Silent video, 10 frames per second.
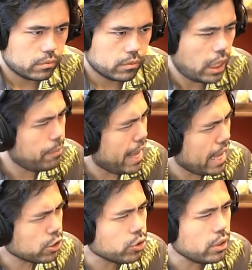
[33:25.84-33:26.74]
I'm
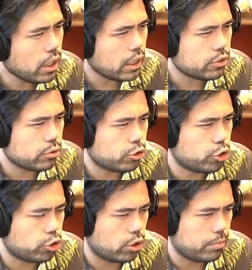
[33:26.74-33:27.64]
actually not so
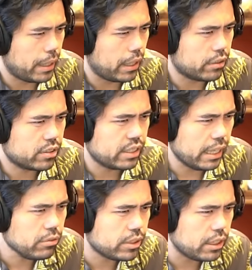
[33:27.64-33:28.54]
sure about this because now
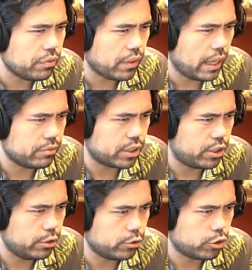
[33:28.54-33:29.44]
d5 is a
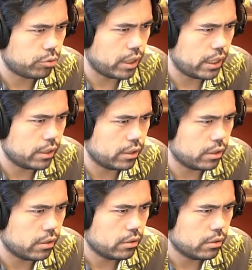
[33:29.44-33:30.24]
huge threat here